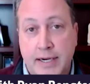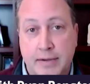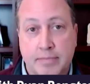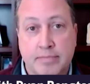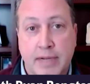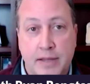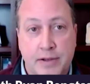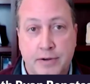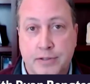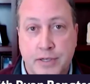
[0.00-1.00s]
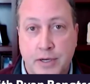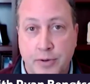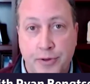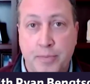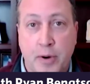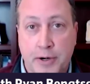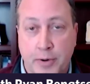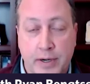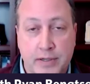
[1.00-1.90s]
and there's, third-party